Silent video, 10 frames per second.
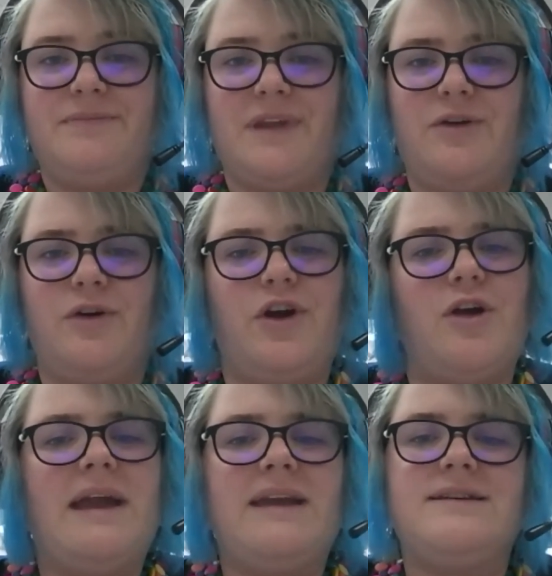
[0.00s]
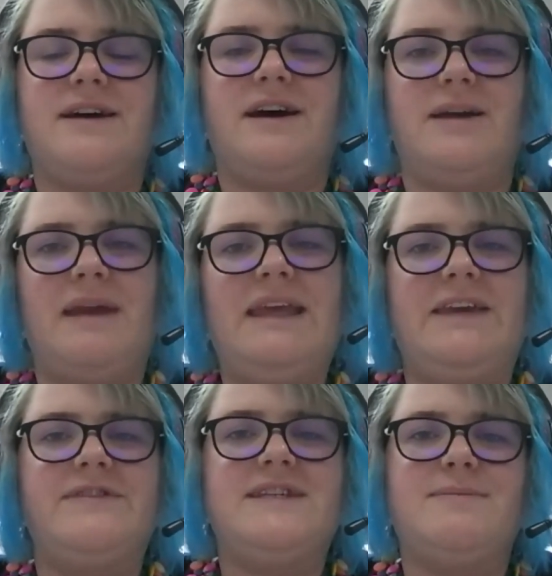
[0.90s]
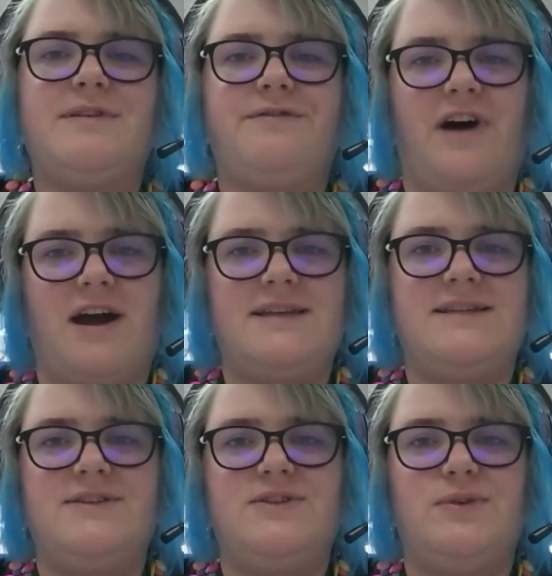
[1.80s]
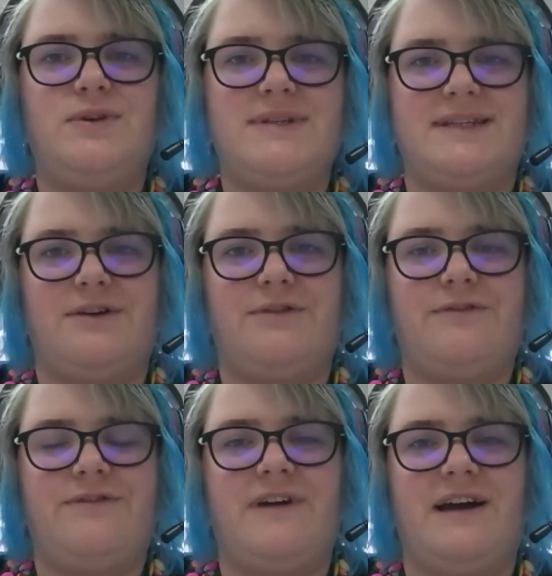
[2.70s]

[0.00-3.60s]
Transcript: and could go back in time and give some advice to yourself,